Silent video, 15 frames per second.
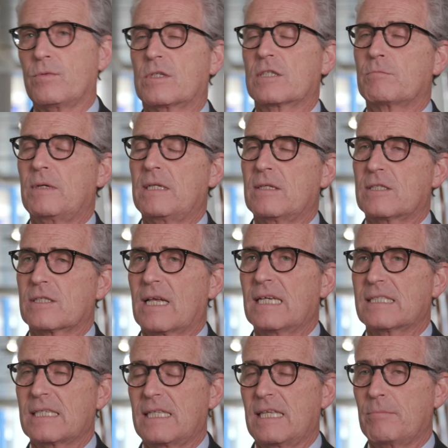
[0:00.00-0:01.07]
which has been
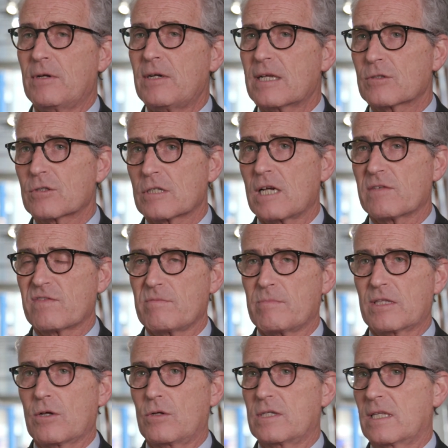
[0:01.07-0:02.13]
discussed at the American Society of
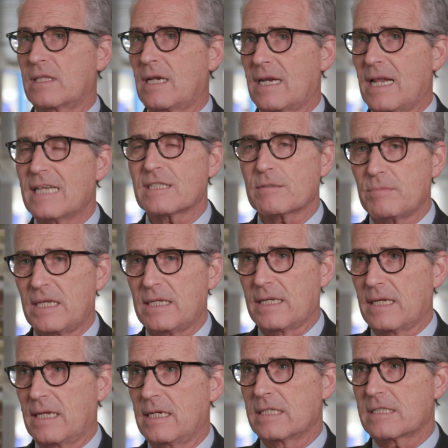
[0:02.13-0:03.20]
Hematology at the last
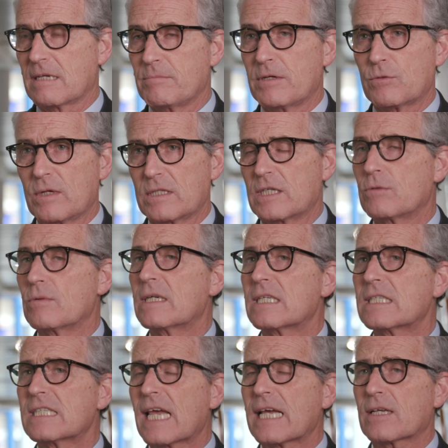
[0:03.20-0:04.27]
meeting in December twenty
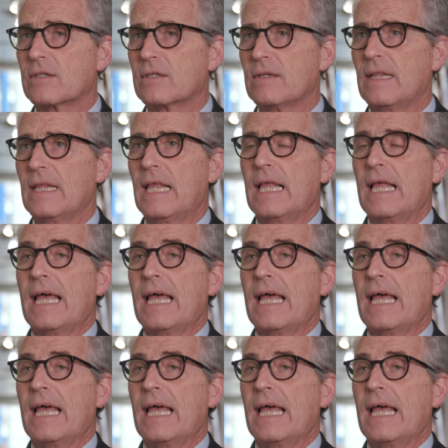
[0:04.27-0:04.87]
twenty-two,